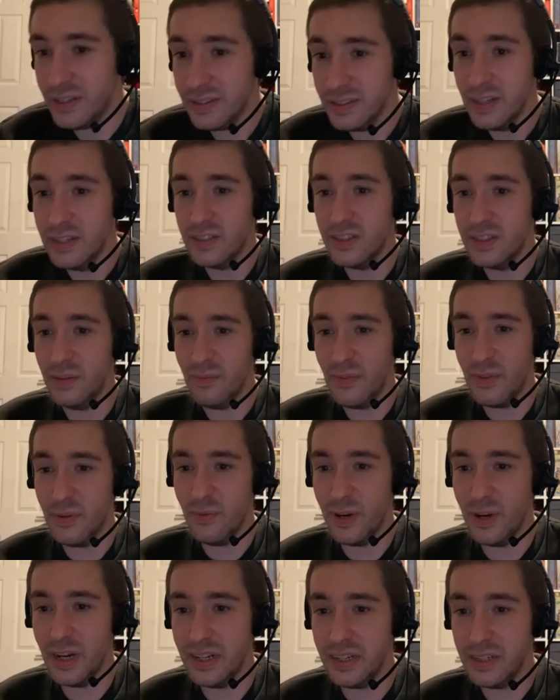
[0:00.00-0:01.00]

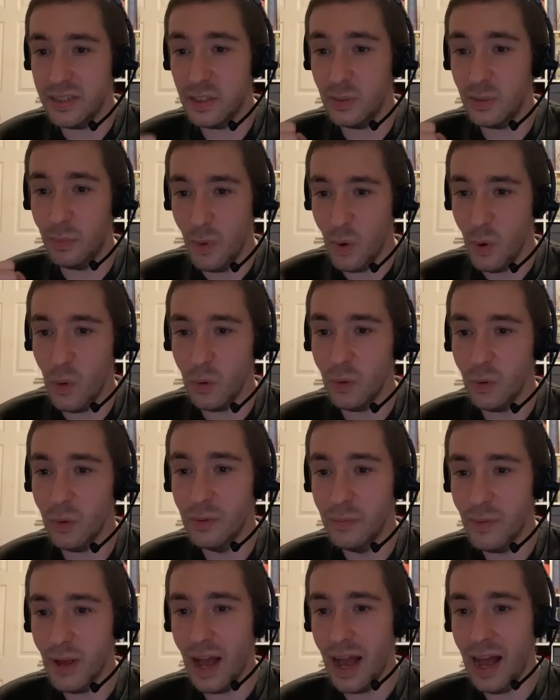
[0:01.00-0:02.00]
something really small,
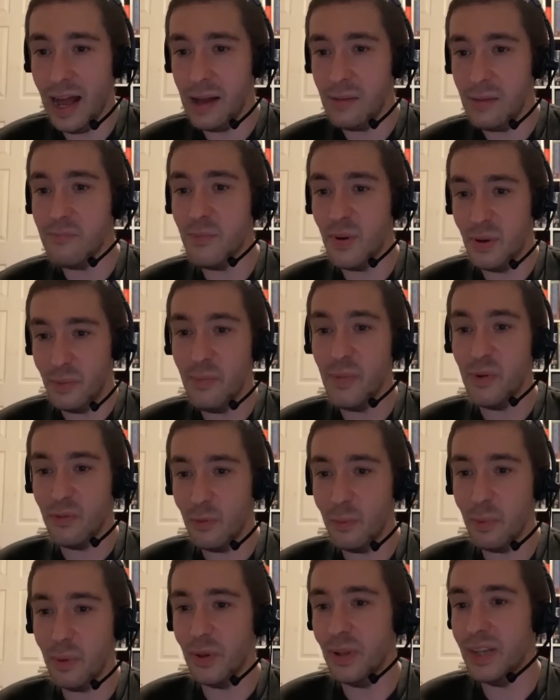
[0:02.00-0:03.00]
but
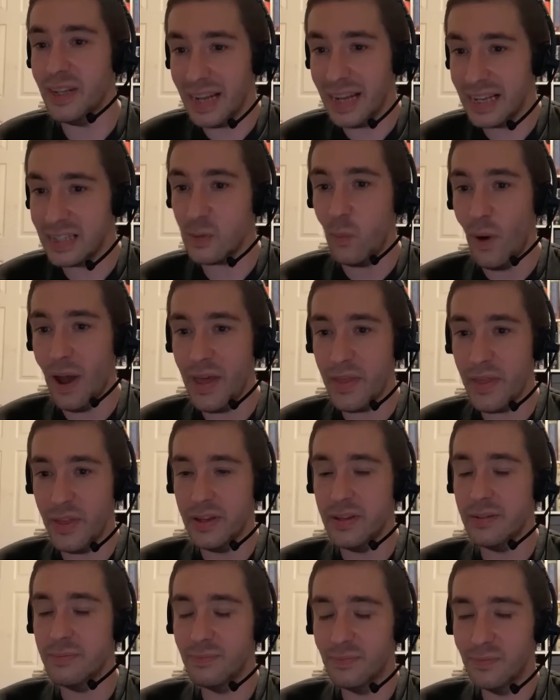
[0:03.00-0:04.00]
movable, and that's where
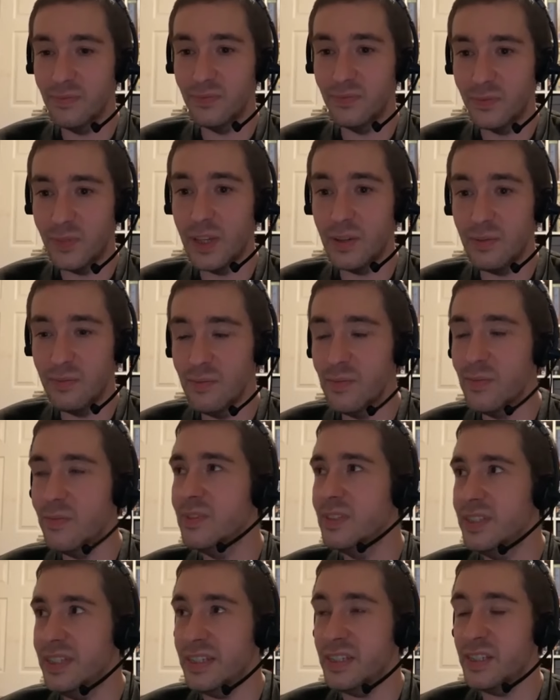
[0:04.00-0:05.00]
the
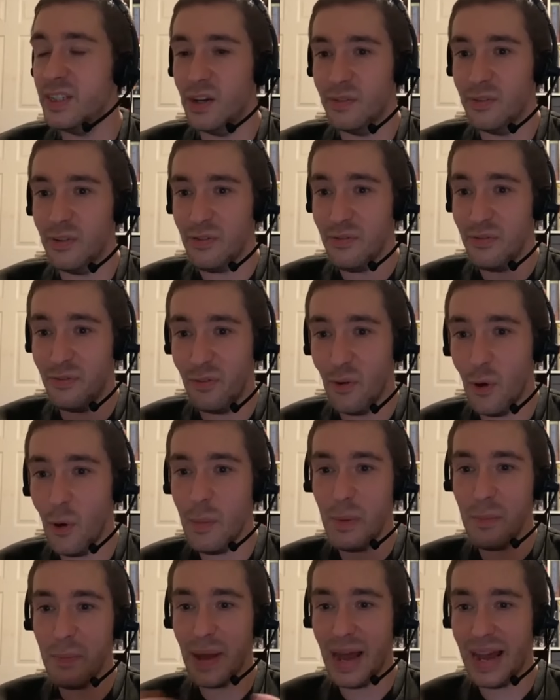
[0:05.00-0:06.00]
discovering
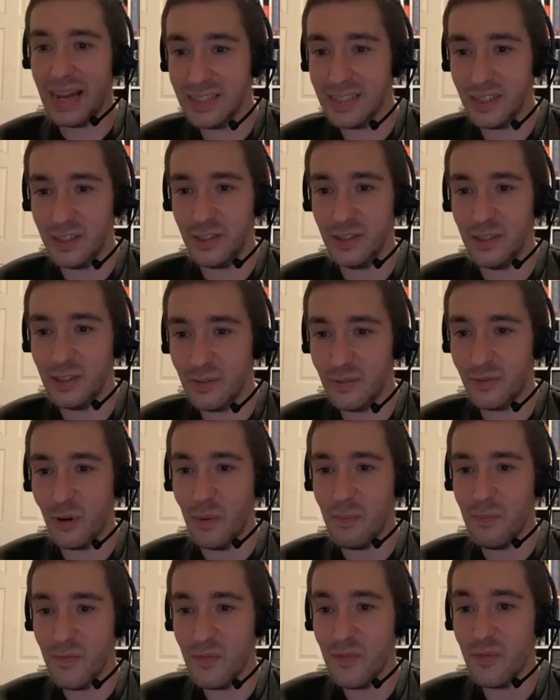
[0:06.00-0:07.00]
form and patterns
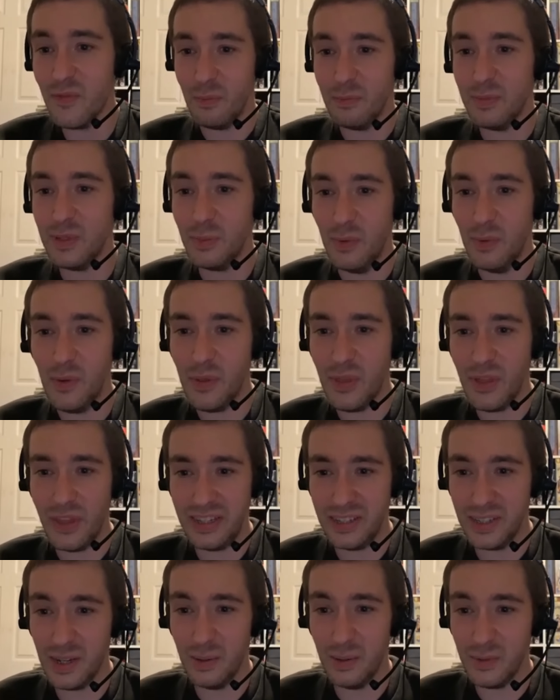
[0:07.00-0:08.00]
from small
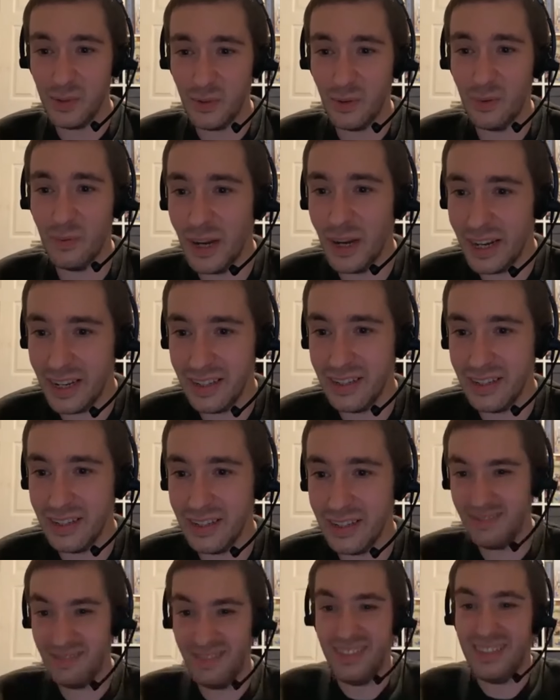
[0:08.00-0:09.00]
things comes from, right? And
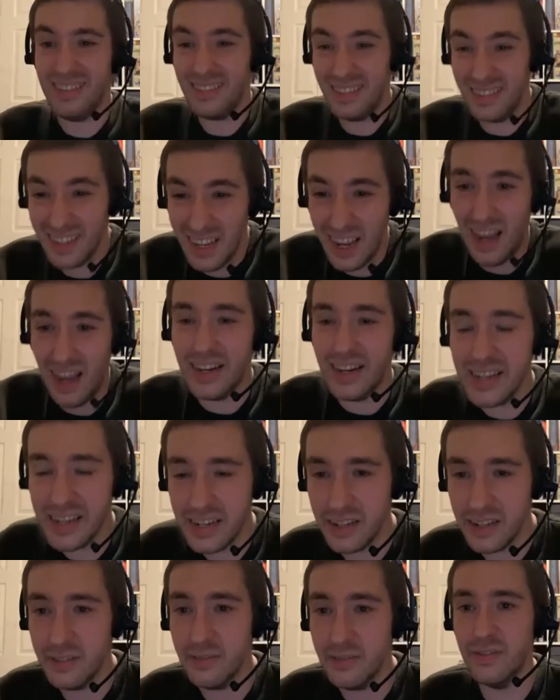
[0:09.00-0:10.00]
that's
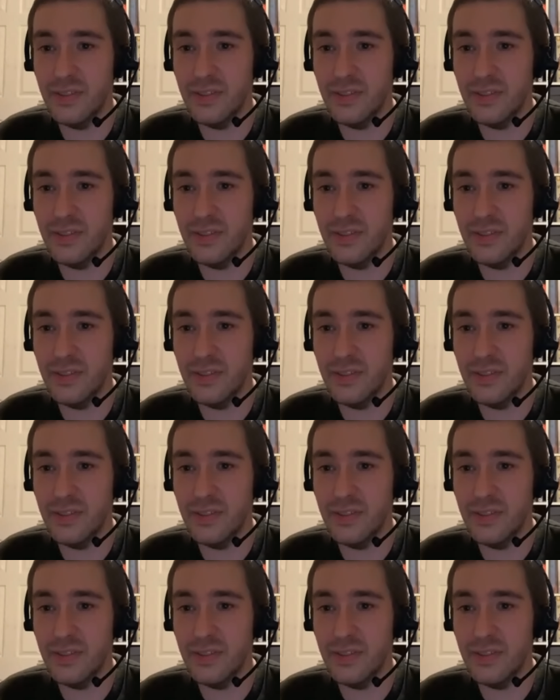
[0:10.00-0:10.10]
kind of